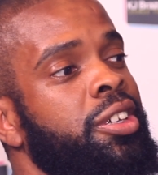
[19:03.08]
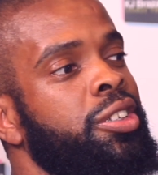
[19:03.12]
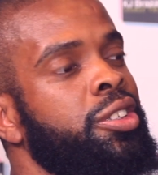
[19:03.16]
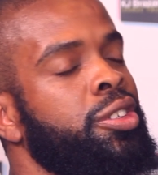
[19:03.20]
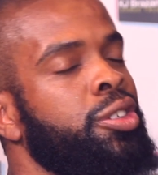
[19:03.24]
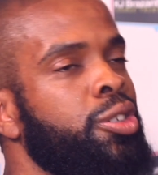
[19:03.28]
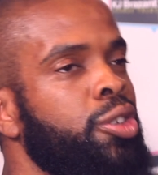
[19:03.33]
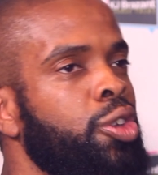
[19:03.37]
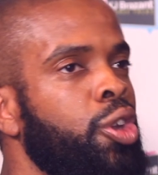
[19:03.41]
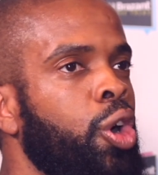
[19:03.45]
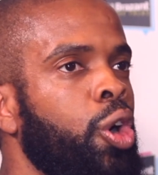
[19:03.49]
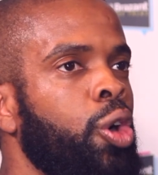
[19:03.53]

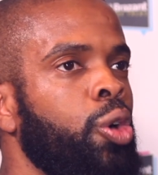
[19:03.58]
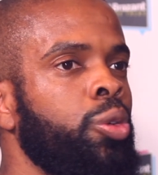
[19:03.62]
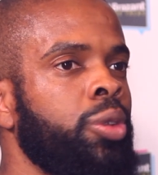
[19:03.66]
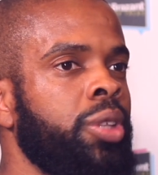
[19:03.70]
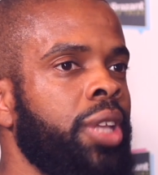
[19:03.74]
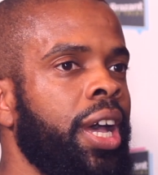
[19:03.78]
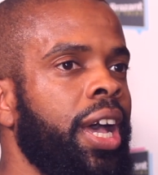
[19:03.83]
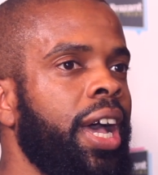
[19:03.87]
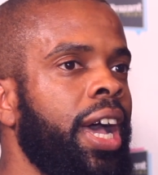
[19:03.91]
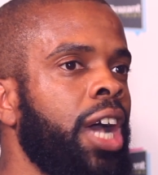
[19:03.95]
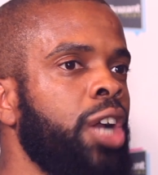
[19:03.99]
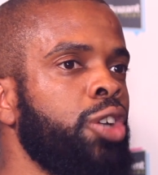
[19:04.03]
to know
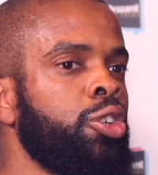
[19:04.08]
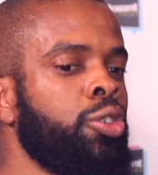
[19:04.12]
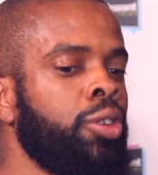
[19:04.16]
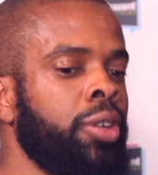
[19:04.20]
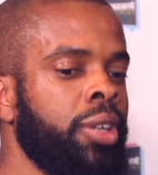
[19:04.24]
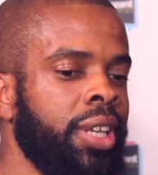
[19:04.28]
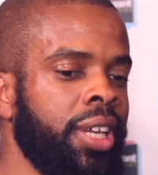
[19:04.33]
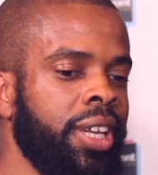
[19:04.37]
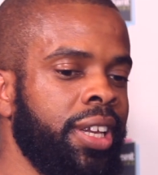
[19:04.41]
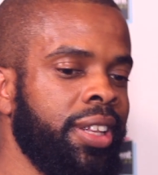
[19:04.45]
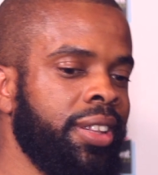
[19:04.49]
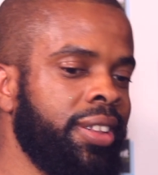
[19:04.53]
that
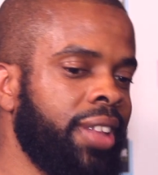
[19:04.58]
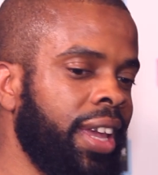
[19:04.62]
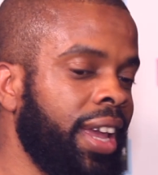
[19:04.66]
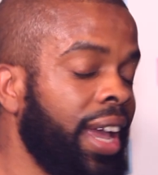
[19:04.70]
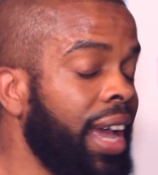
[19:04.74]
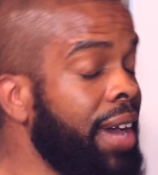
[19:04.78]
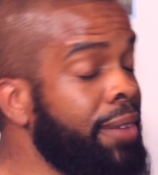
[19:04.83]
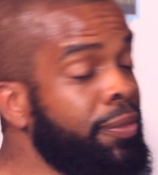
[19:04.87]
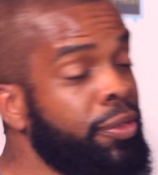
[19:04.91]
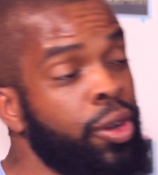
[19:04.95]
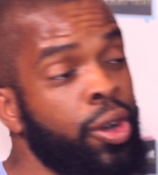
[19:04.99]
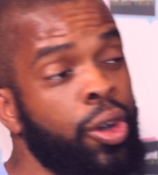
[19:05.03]
actually they
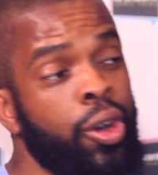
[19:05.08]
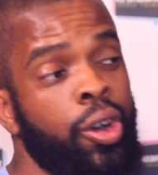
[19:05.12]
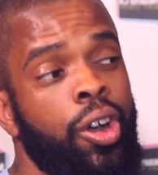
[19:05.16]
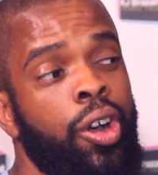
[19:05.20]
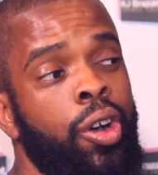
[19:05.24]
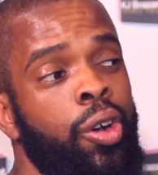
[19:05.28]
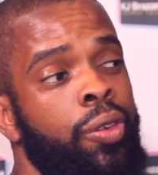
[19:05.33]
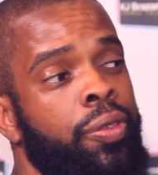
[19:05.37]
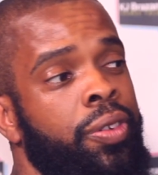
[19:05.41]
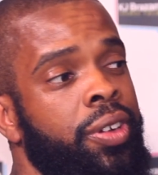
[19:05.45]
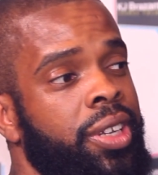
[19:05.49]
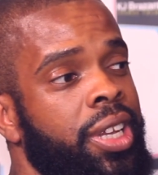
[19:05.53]
haven't got
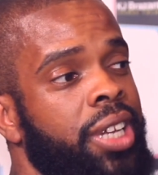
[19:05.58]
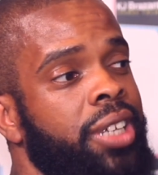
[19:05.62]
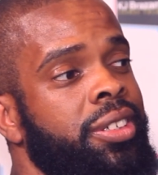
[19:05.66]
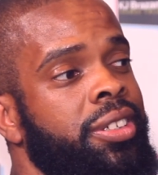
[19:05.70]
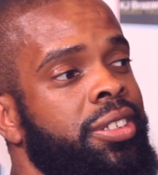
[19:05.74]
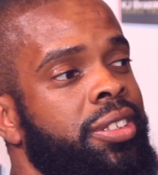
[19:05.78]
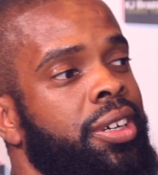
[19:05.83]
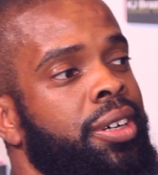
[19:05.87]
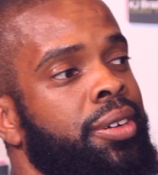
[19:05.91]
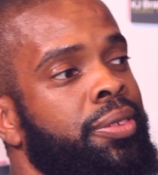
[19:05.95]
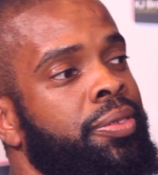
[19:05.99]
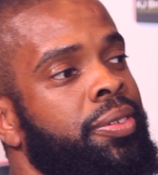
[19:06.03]
over their
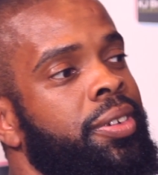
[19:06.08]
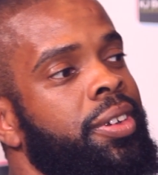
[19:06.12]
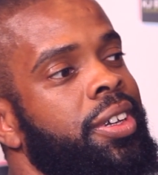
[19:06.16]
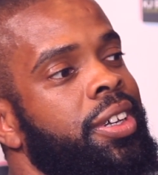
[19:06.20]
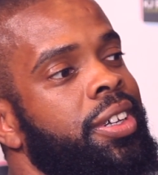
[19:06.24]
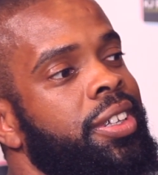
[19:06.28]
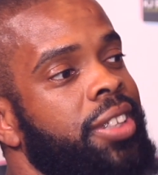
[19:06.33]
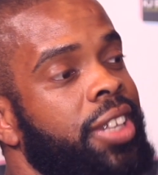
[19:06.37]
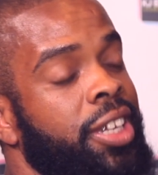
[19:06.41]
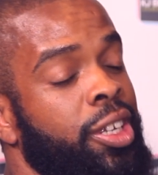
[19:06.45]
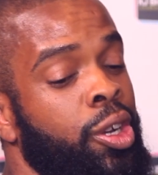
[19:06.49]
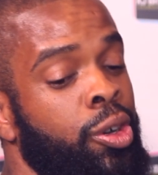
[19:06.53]
stuff.
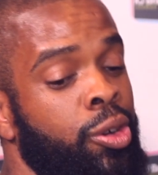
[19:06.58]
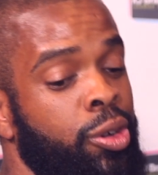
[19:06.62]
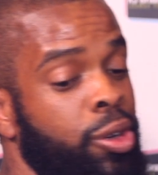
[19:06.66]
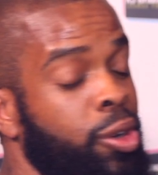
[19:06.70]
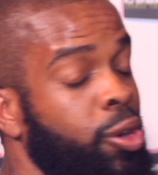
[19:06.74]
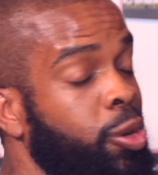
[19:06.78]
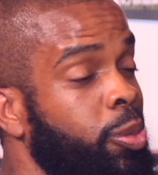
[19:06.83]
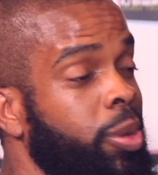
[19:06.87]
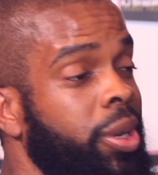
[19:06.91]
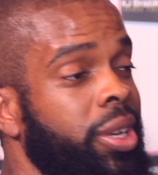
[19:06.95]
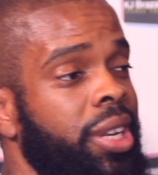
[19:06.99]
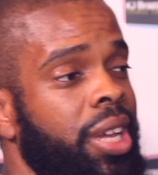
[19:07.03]
They don't
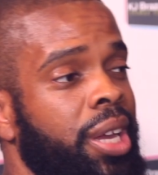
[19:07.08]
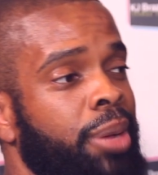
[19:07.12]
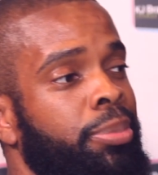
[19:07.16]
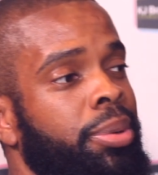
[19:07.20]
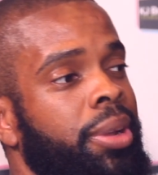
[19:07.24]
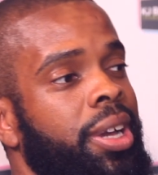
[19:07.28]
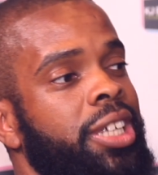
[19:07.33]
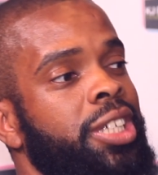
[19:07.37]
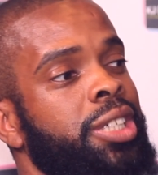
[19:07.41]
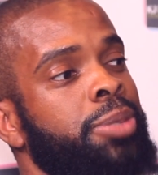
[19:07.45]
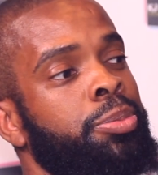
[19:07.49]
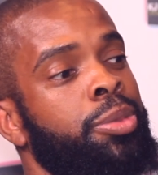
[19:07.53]
know where their
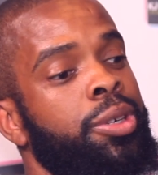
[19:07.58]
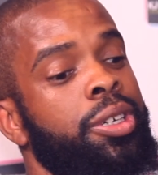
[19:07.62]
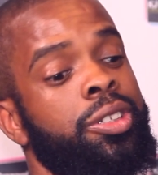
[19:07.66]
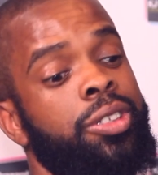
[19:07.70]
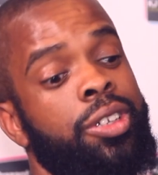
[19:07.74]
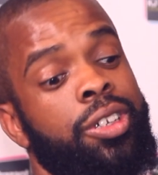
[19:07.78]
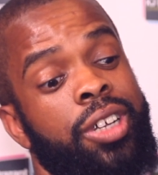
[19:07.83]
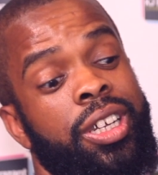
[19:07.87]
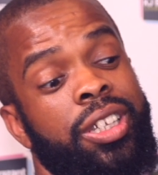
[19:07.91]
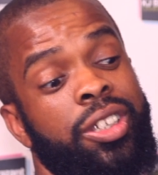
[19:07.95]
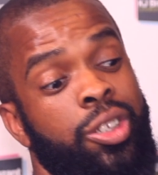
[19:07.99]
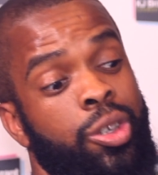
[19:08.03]
blind spots
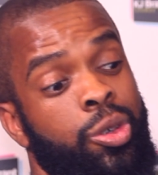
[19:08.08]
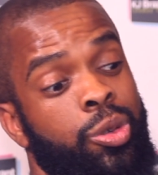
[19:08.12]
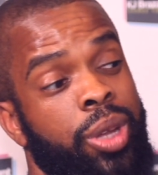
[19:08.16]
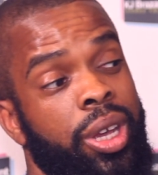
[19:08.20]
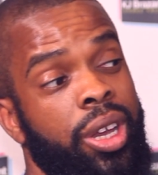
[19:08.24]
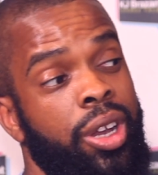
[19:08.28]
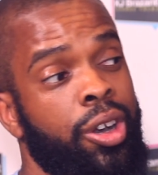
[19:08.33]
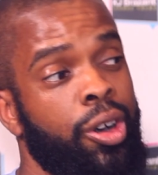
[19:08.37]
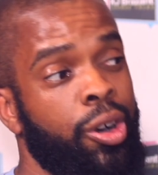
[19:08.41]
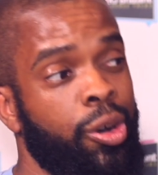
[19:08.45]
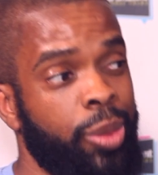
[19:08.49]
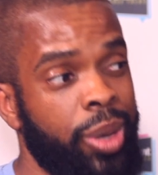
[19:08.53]
are, and so
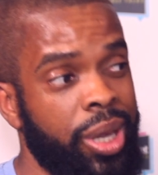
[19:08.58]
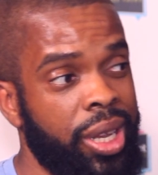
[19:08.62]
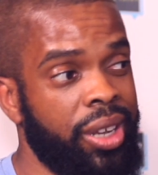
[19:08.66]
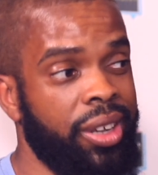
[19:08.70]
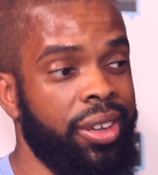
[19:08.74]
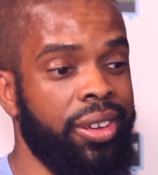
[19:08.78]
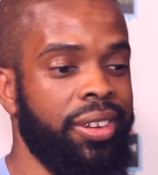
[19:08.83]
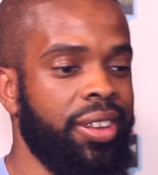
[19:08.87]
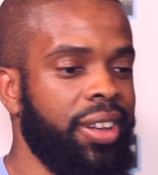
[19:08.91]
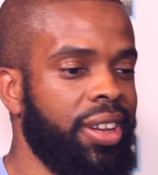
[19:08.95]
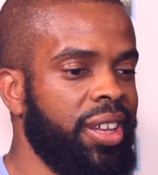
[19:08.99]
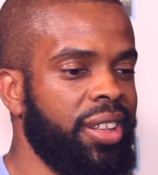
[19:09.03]
they go
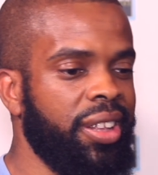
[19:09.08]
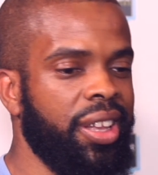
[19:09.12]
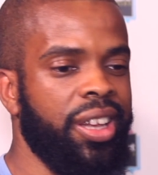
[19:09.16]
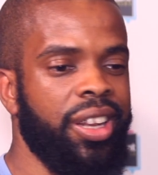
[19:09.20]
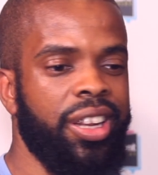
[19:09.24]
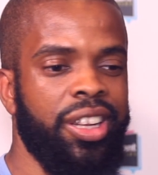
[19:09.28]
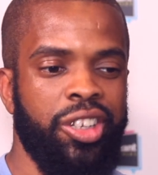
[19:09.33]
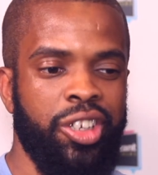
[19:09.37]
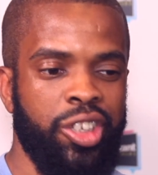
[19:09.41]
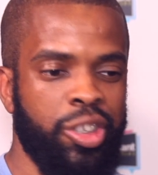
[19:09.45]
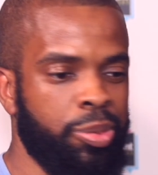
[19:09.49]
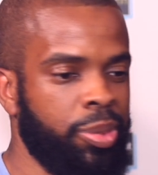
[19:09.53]
in, and then
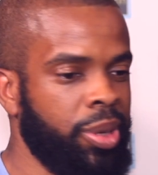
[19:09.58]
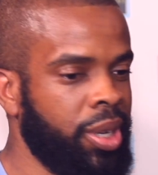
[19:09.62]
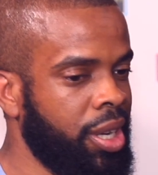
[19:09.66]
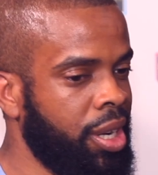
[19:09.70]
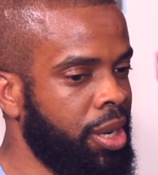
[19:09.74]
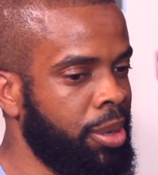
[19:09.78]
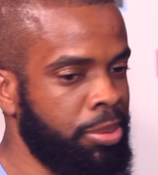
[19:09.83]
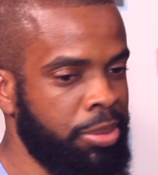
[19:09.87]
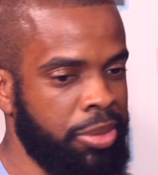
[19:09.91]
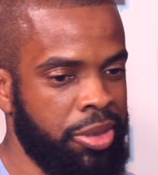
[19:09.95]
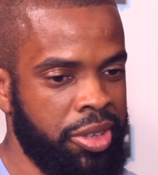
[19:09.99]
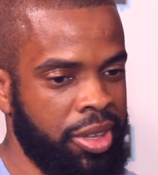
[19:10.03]
it just
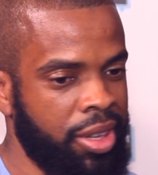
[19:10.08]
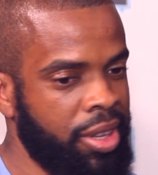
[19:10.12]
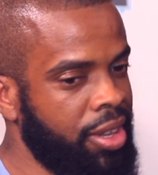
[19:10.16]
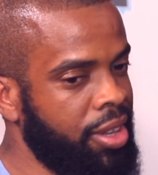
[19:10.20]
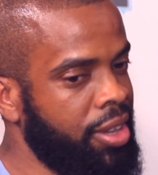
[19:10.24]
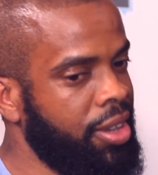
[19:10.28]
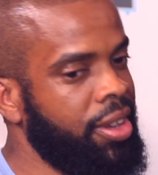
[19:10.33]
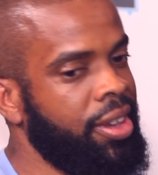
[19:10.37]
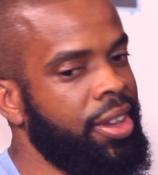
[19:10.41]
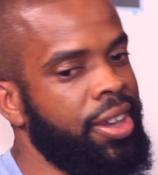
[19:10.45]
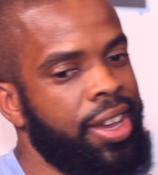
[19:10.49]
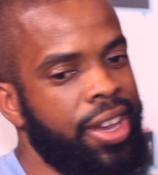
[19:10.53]
becomes,
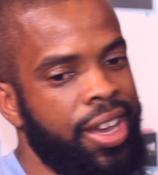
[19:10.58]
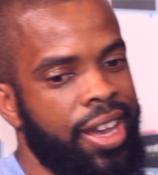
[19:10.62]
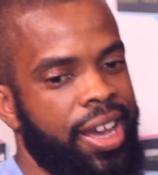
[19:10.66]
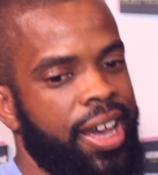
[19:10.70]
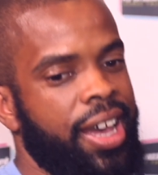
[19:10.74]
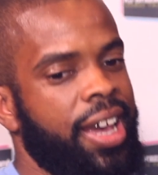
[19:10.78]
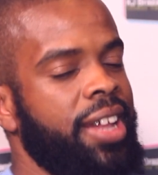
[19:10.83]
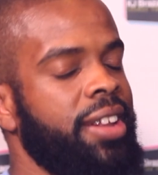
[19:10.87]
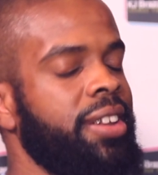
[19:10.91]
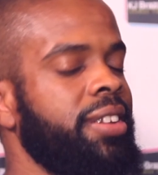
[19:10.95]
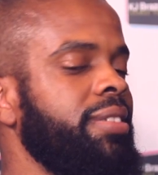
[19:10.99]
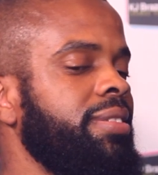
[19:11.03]

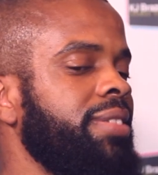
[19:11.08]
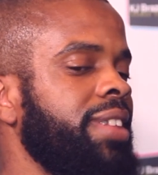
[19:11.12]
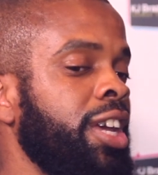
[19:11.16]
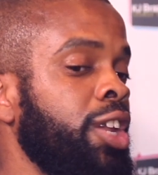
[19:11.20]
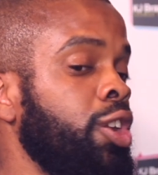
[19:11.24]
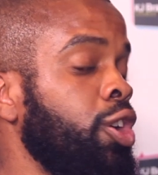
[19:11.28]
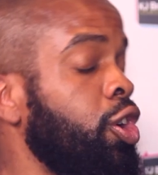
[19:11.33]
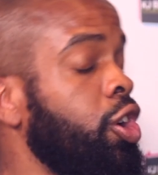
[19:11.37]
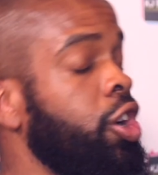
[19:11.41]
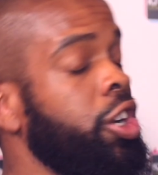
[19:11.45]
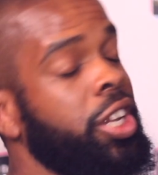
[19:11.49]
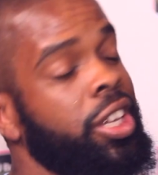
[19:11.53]
and they're
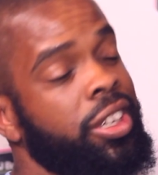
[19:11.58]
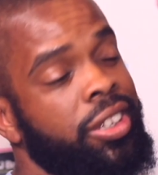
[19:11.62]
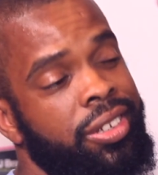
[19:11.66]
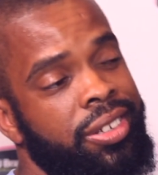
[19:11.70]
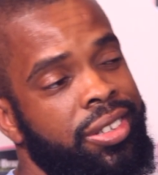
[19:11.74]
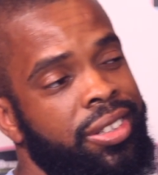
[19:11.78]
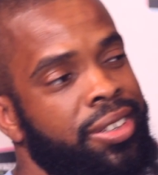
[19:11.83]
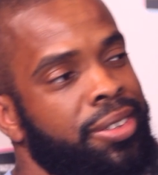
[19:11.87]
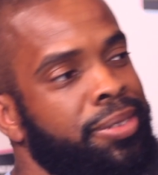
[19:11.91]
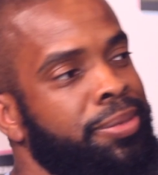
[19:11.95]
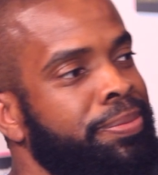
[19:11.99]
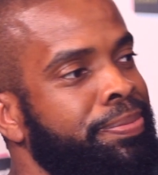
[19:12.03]
not
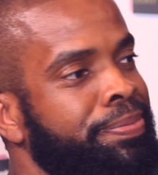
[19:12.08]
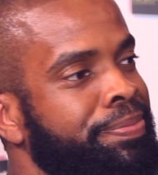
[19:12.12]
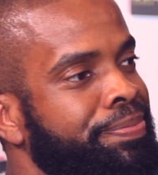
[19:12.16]
honest.